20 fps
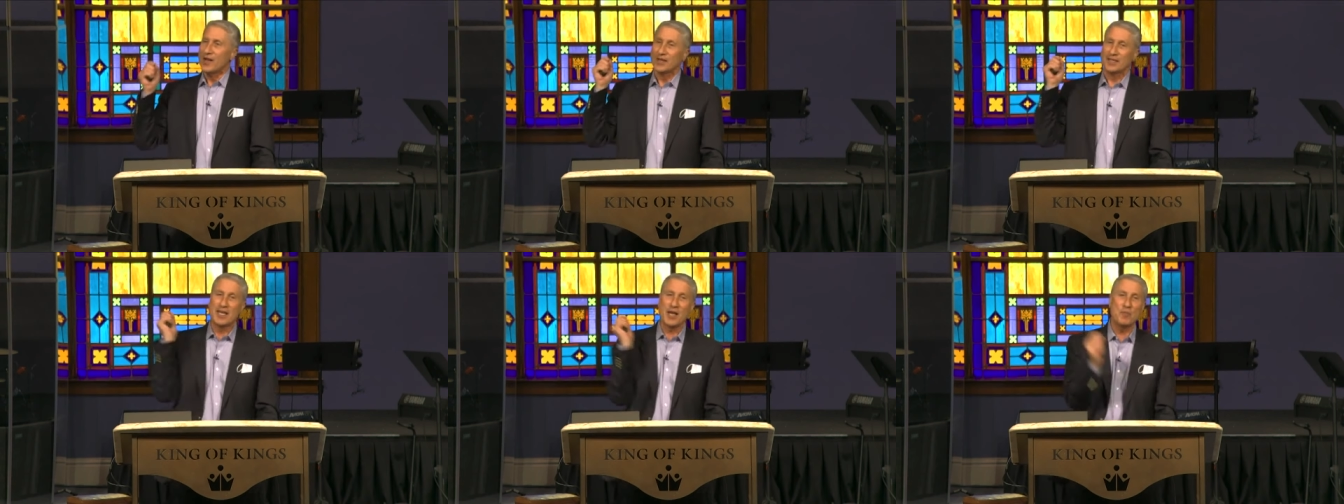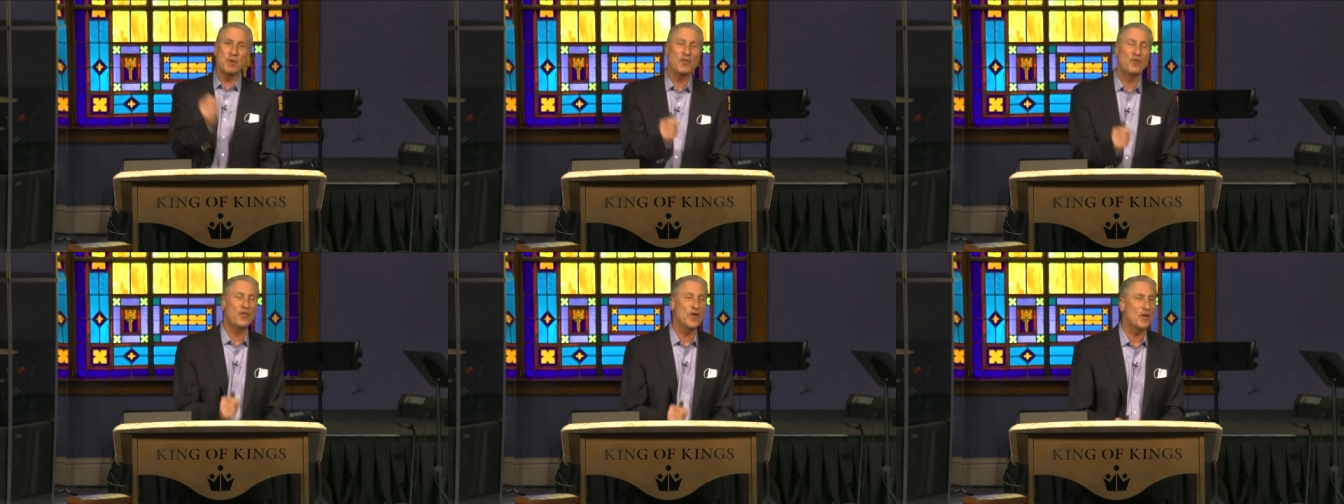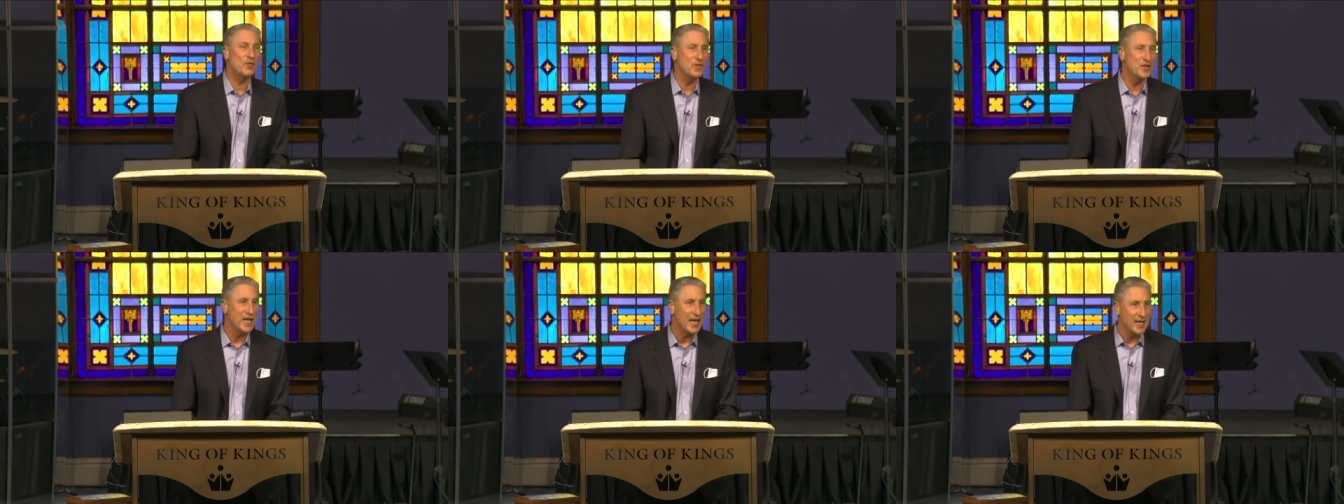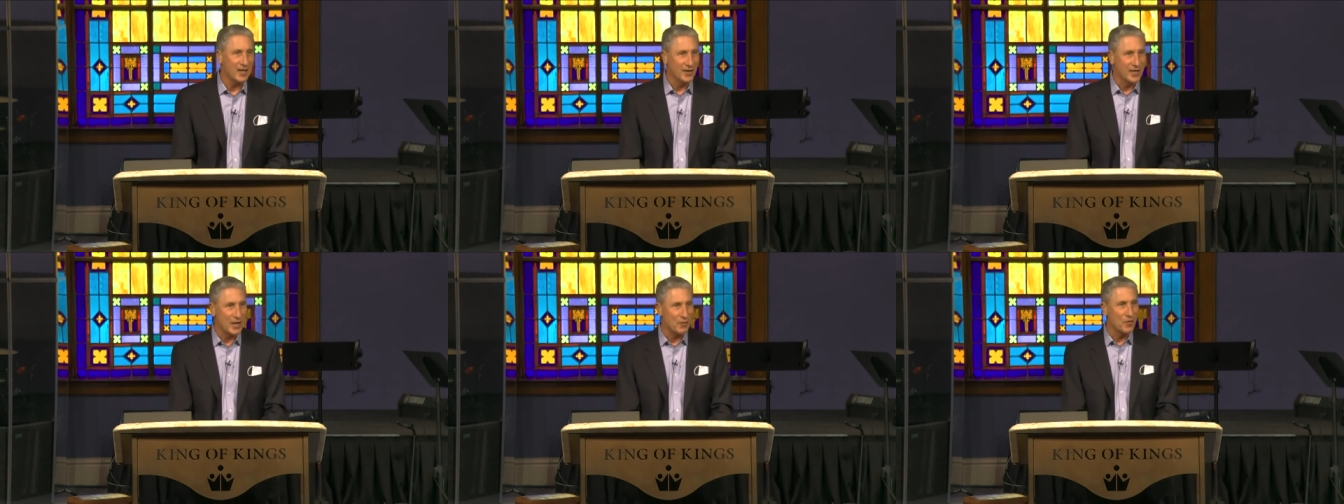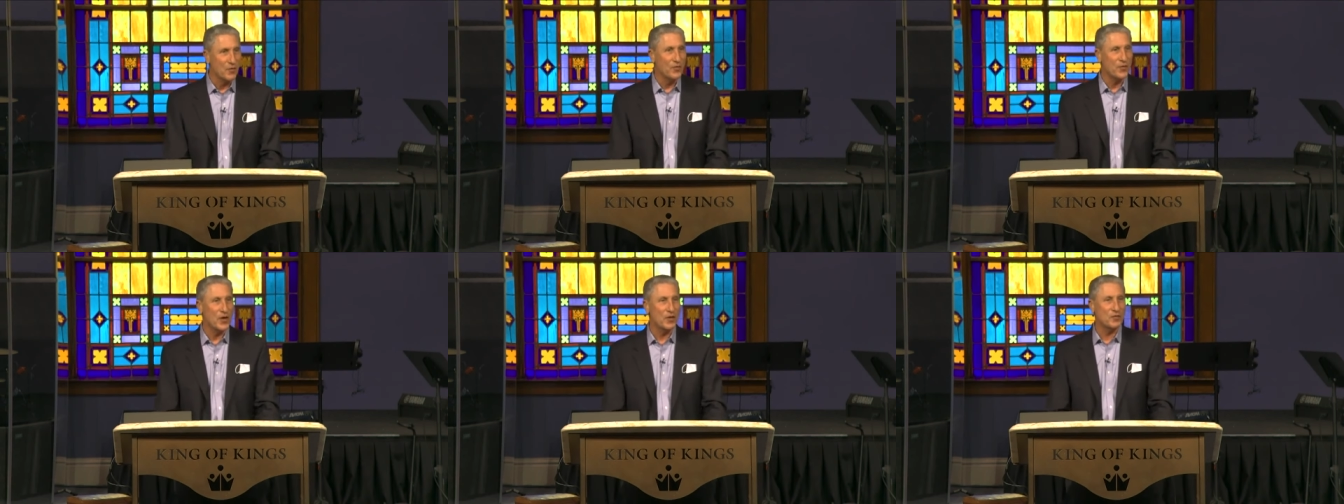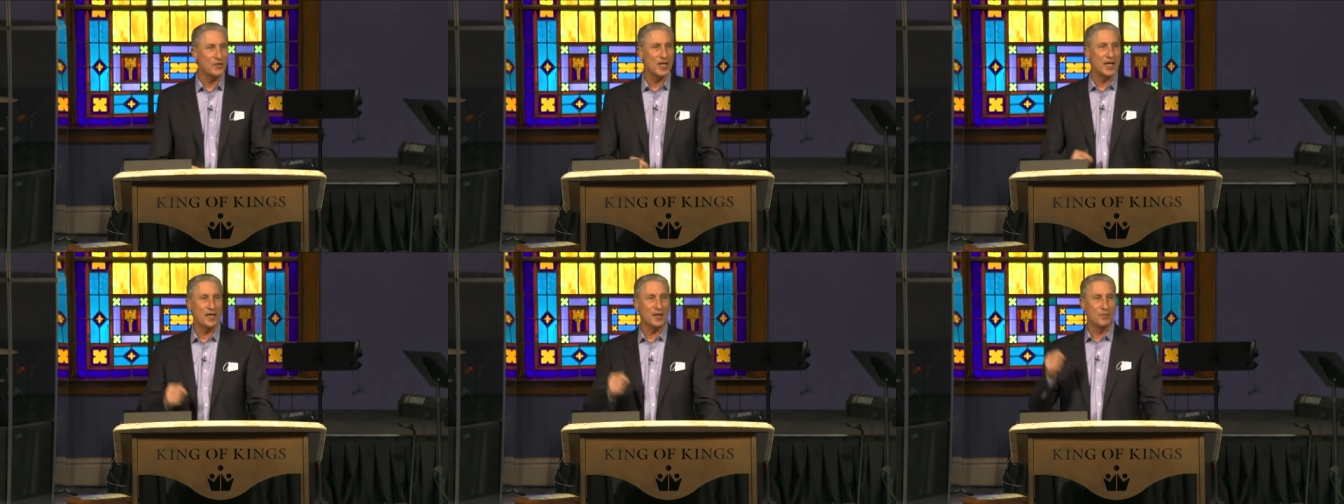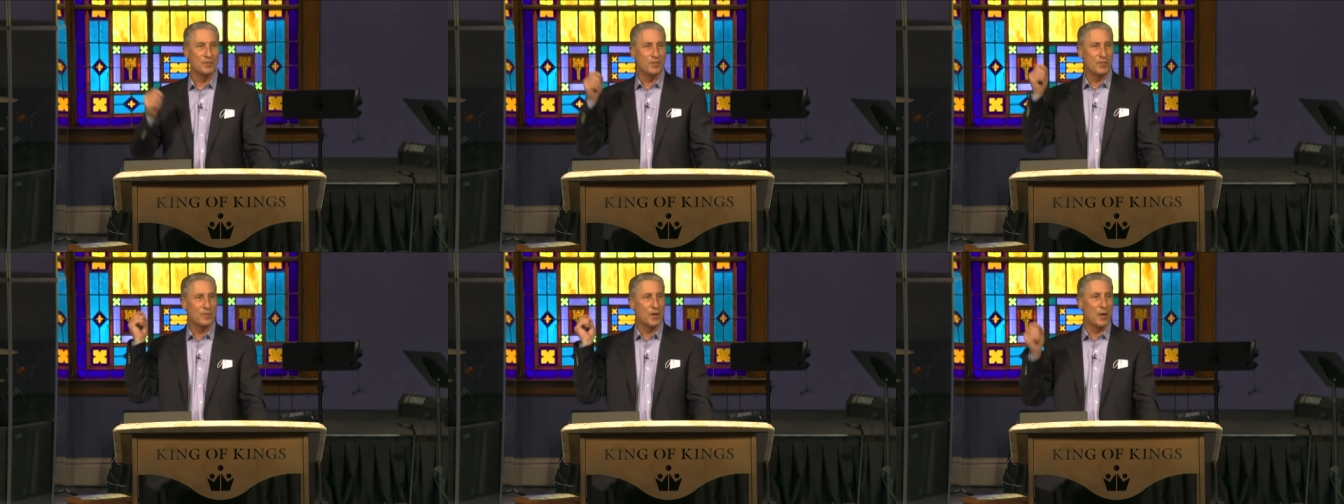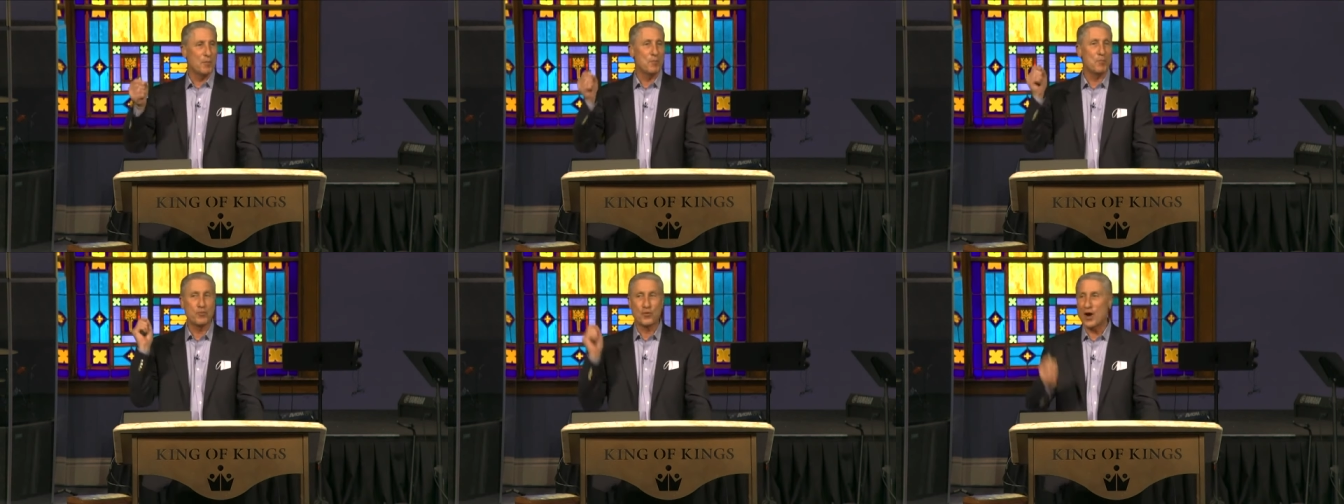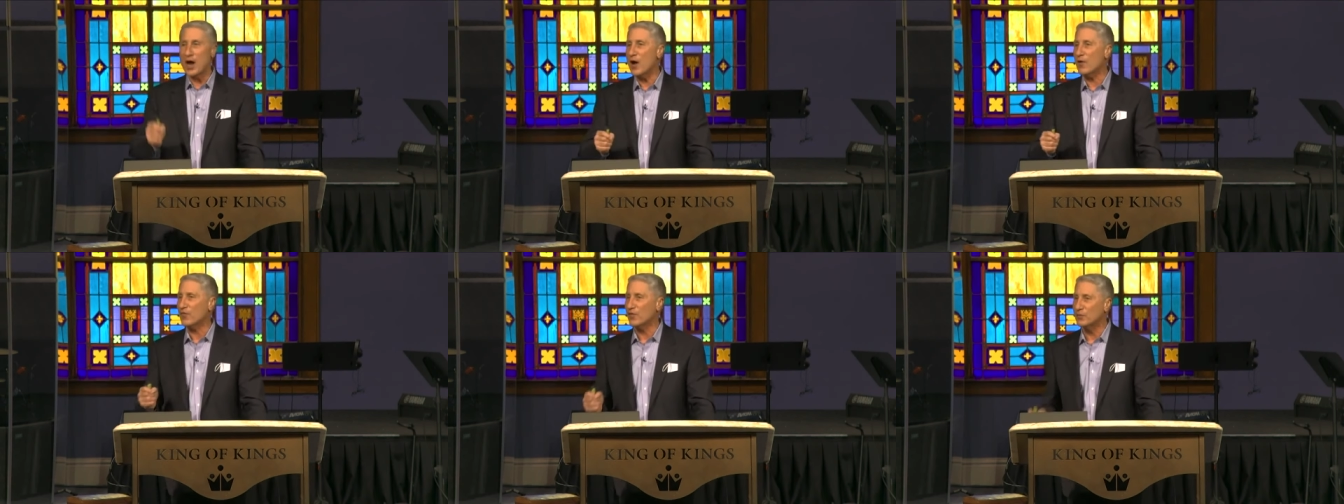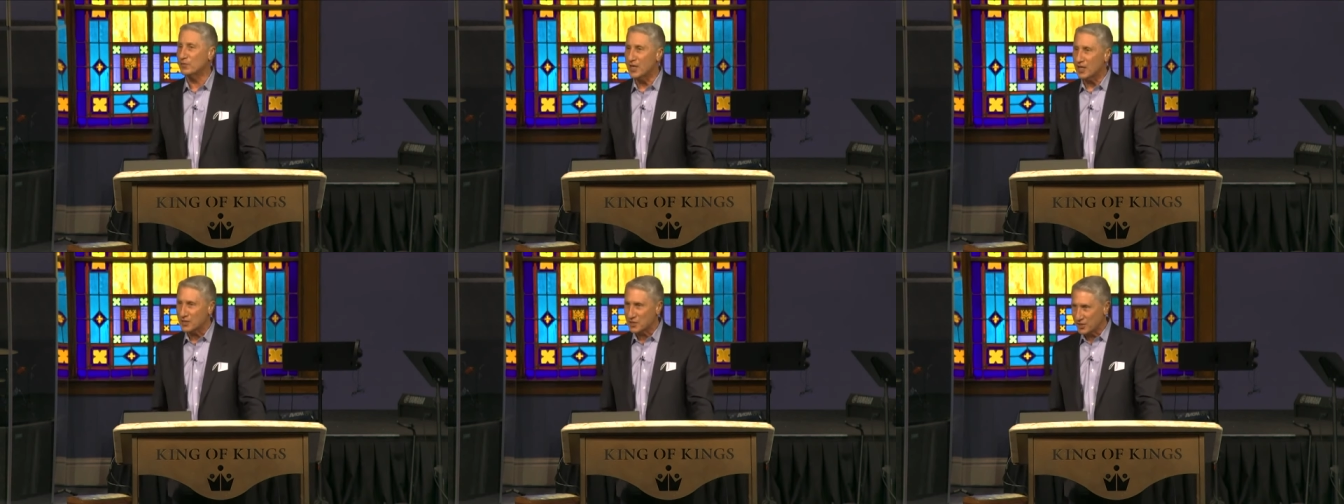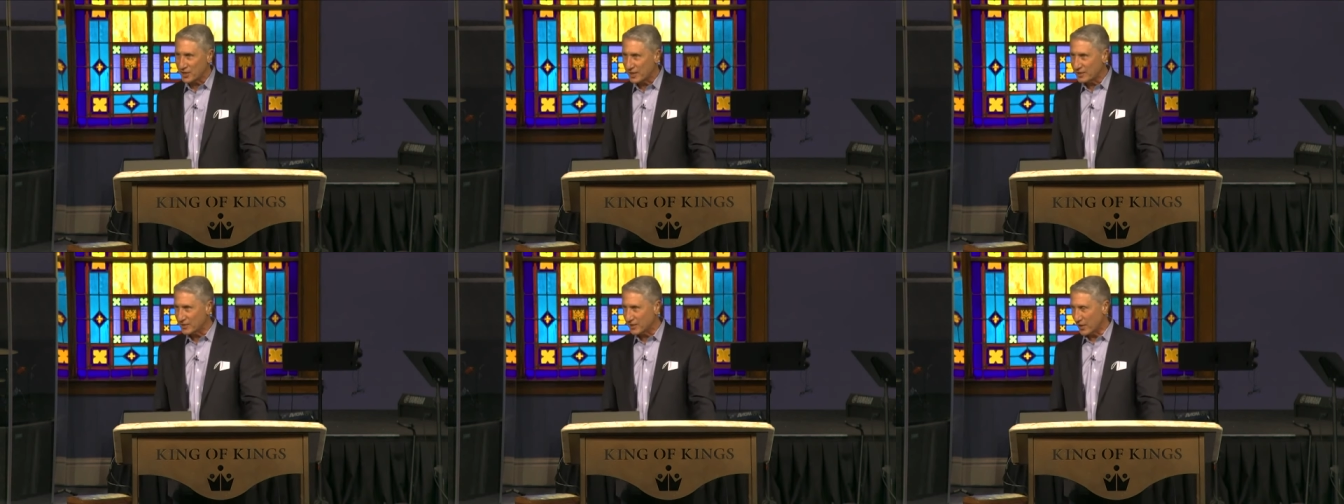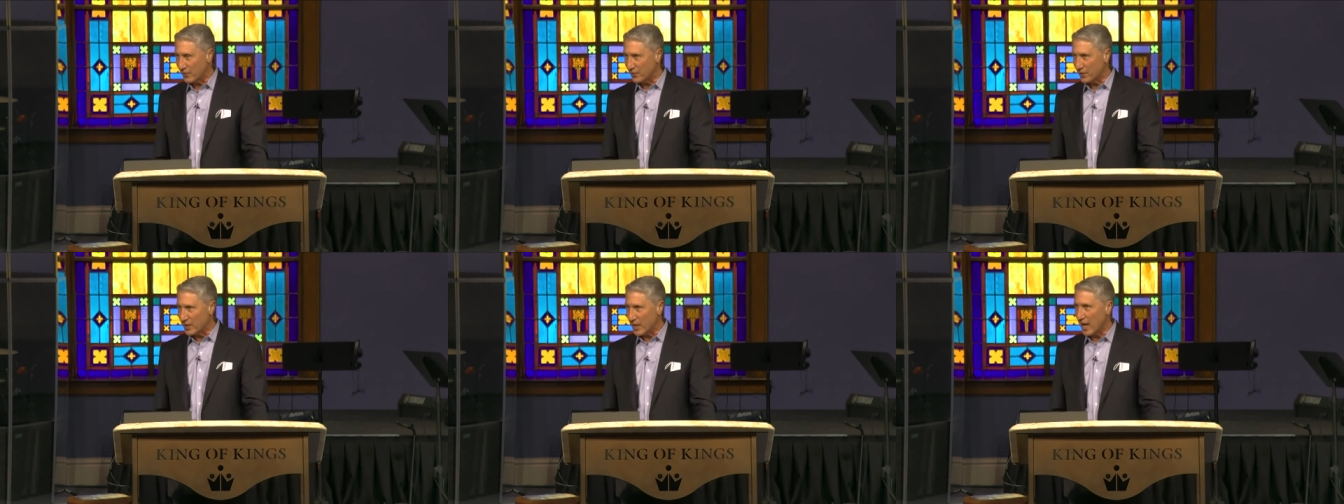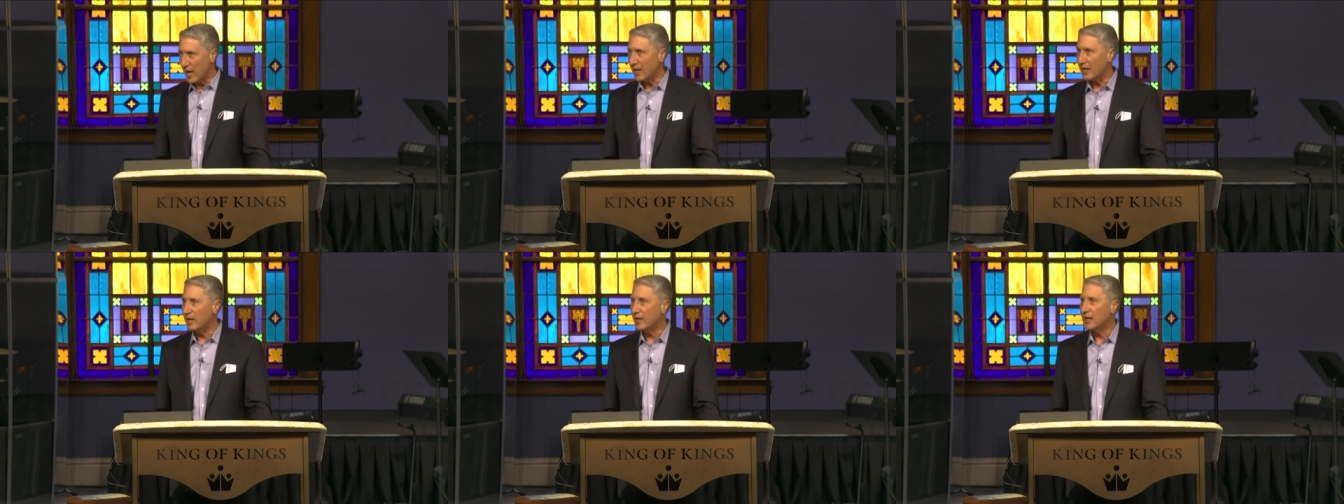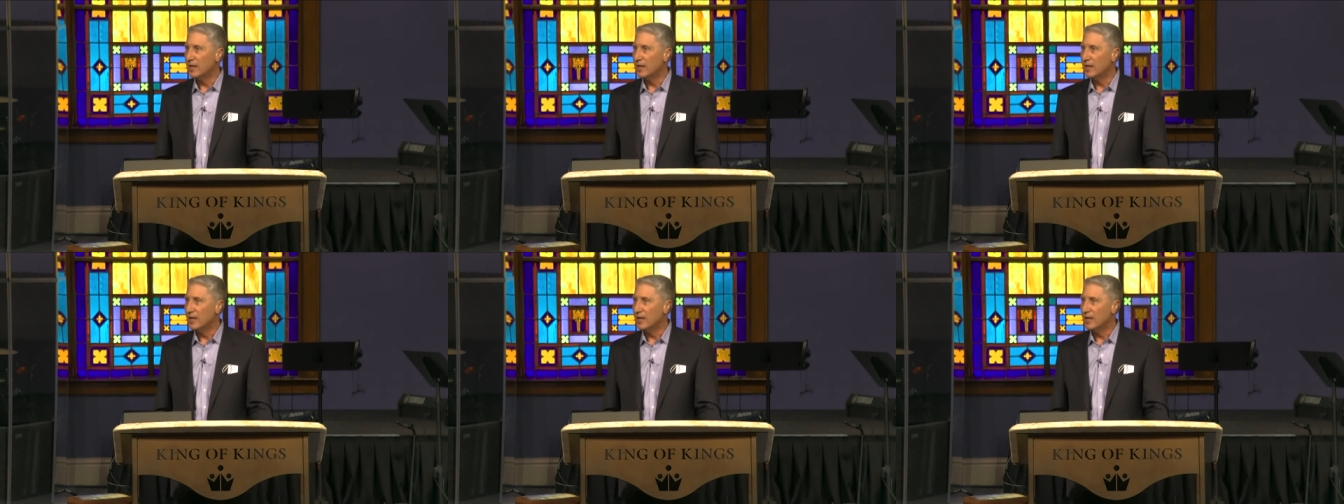give me 15, give them 15 uh, prayer from Dutch Sheets every day.